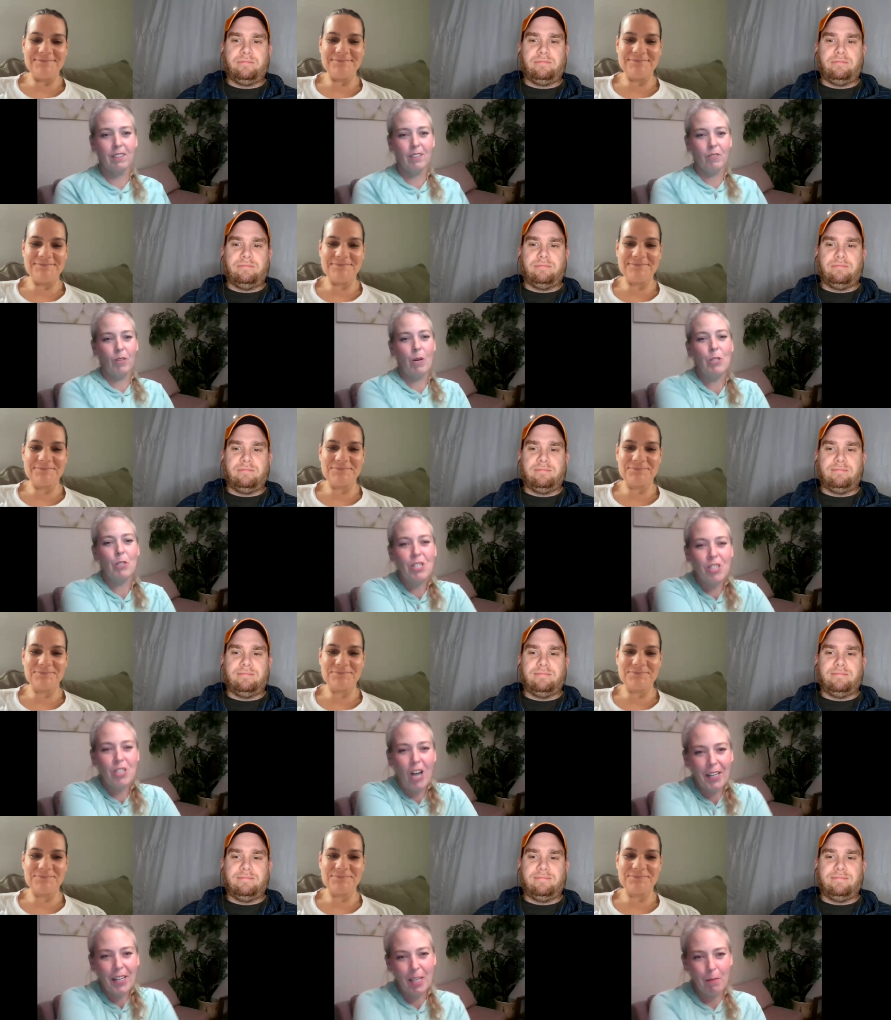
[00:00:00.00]
Speaker 1: We were just
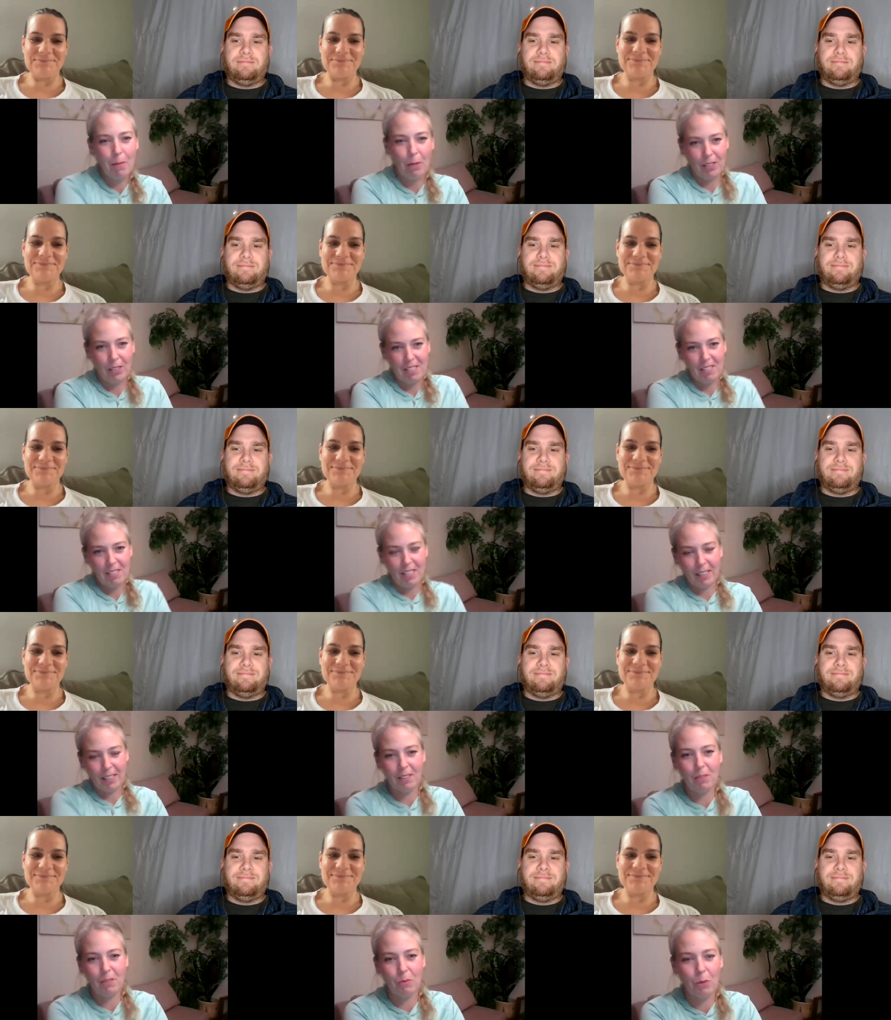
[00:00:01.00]
talking about this,
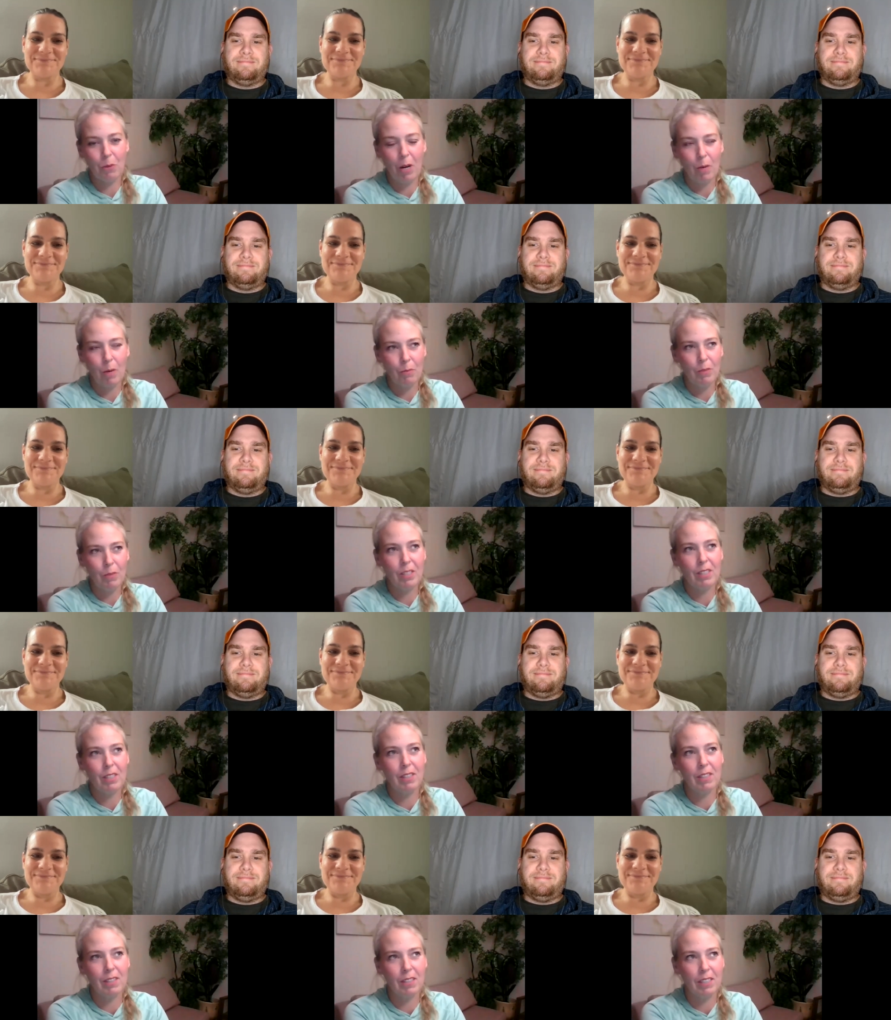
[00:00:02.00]
Nick. Um,
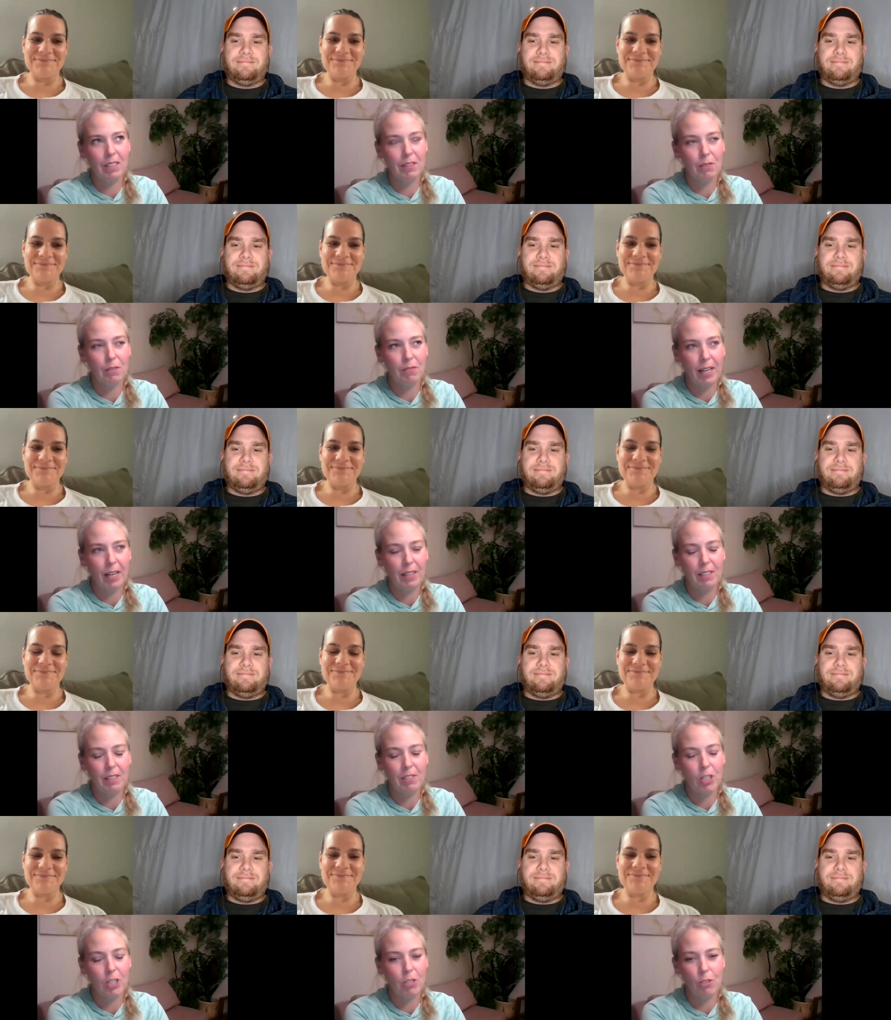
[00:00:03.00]
the, the fact that
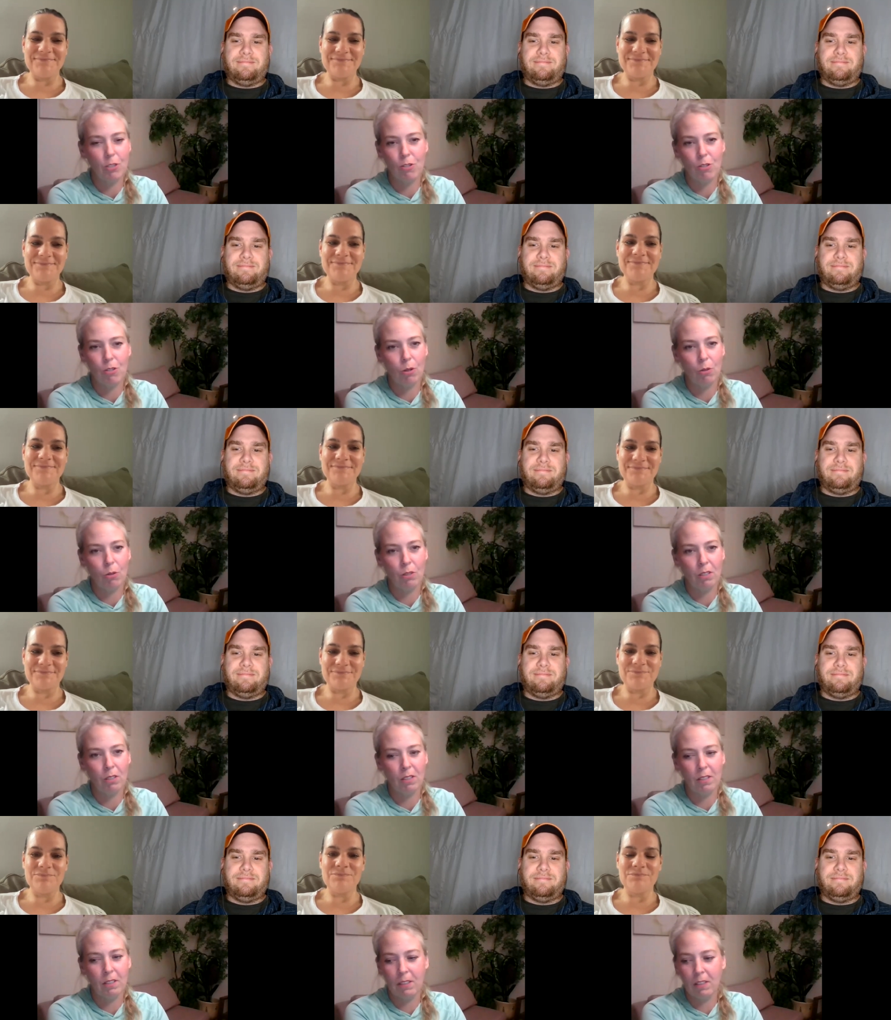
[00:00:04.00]
starches are so,
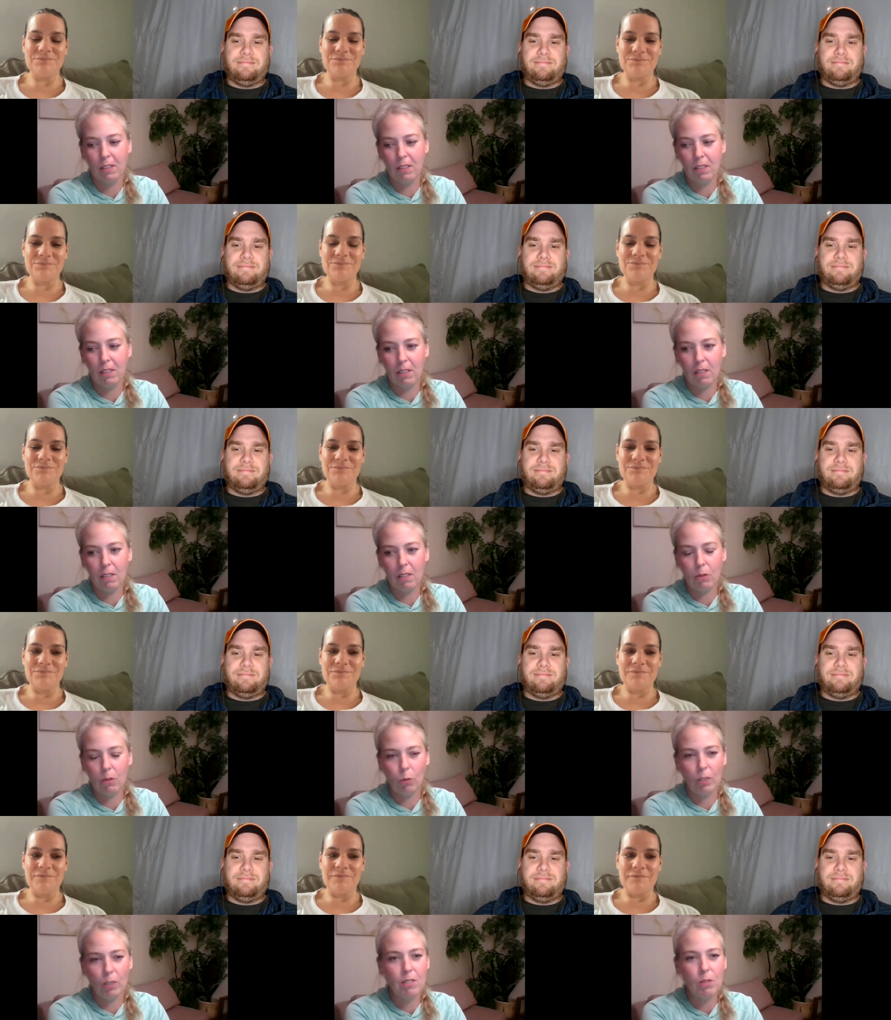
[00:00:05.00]

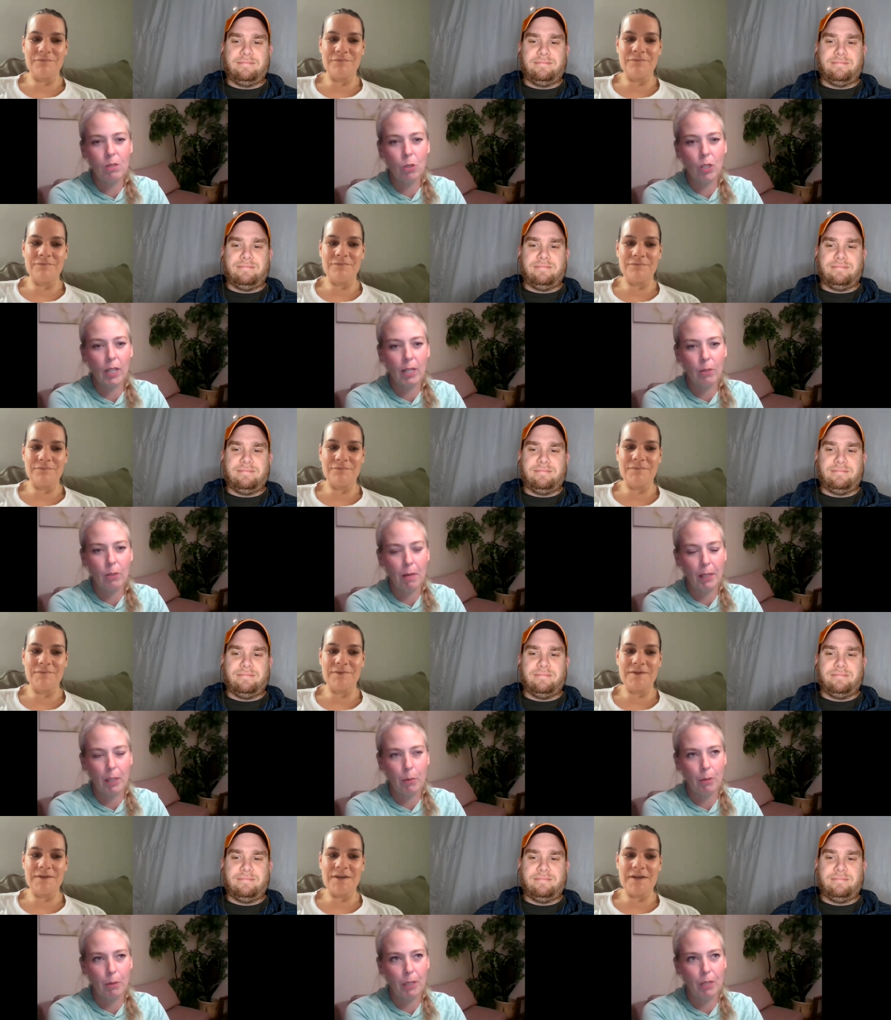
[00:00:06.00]
what is the word? I don't, I'm not going
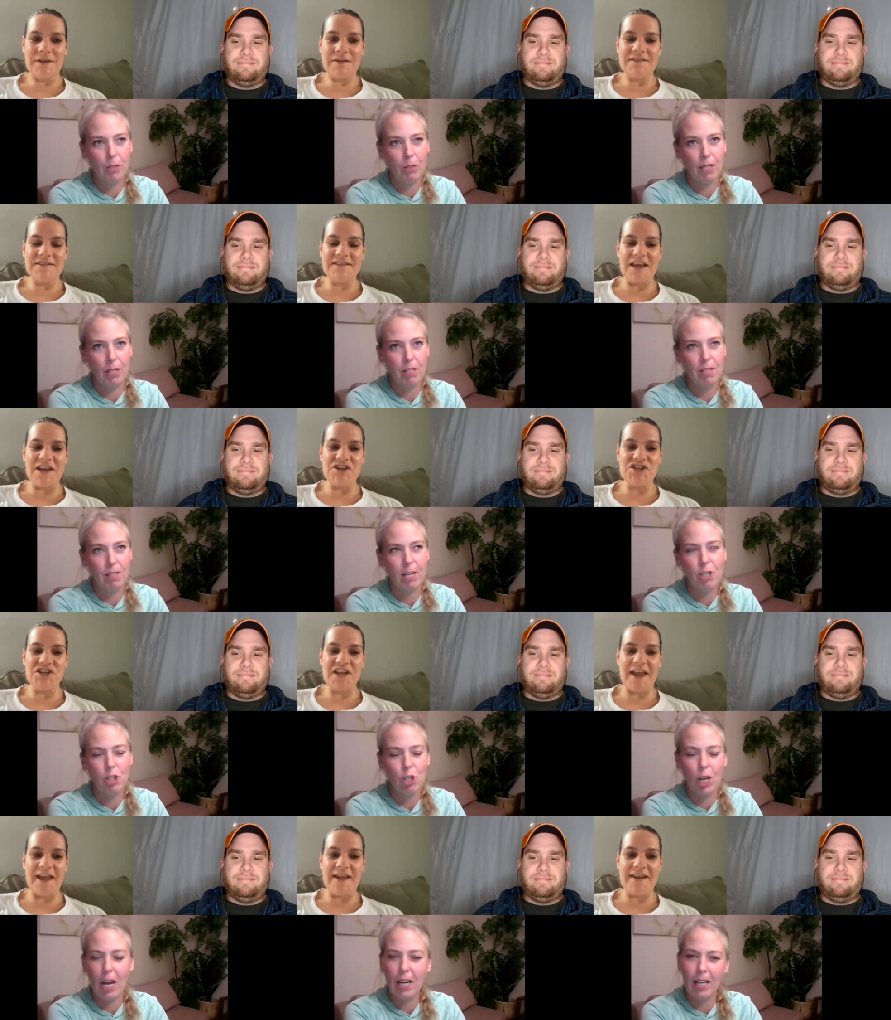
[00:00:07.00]
to pronounce it right.
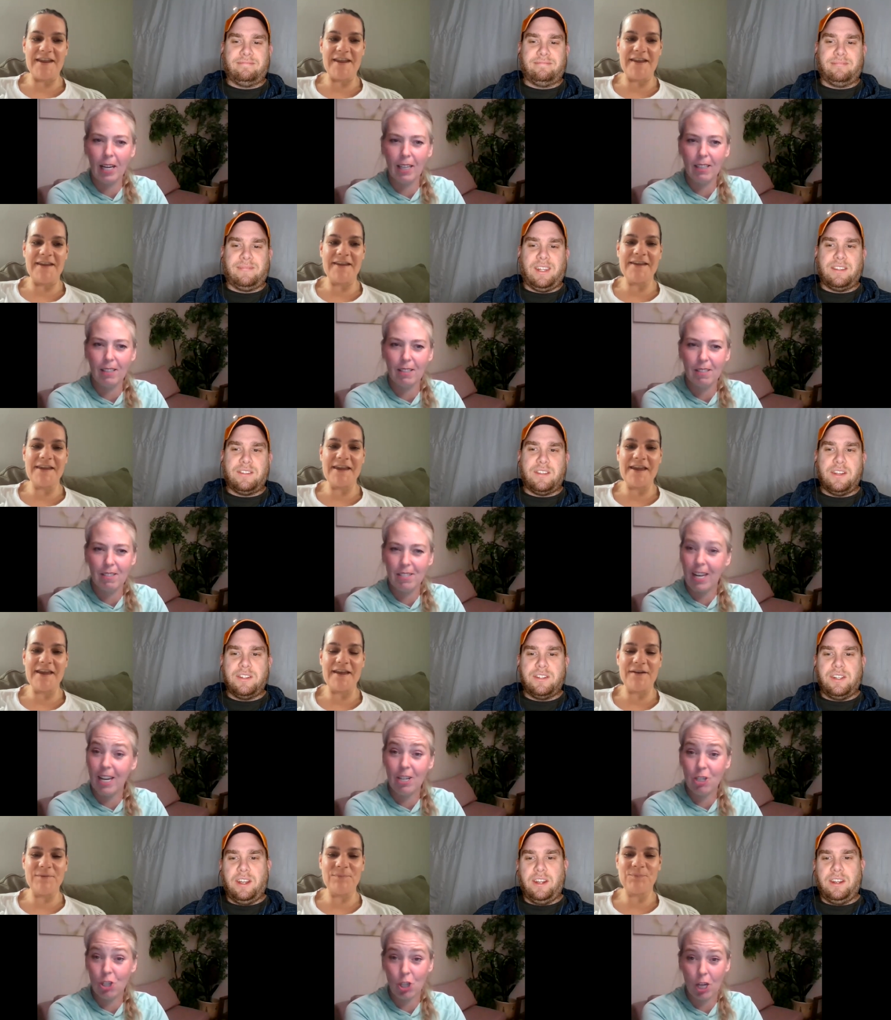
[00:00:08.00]
Satiating.
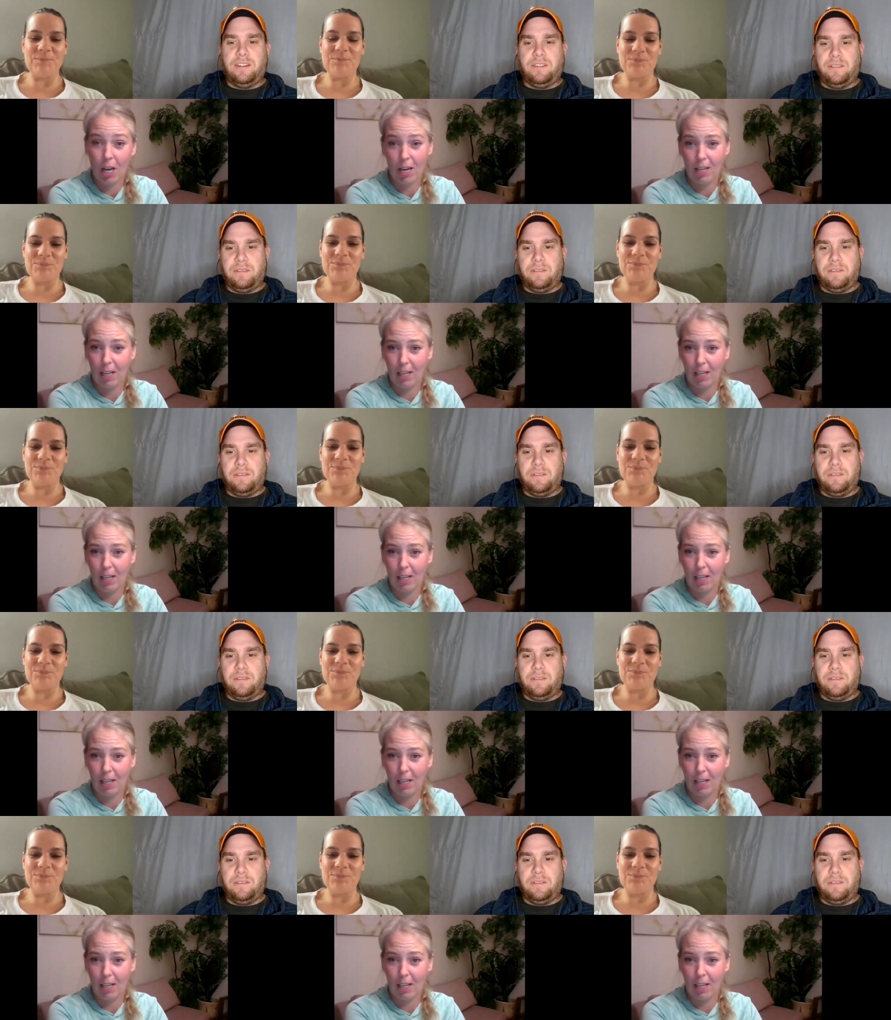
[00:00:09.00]
Satiating. Satiating.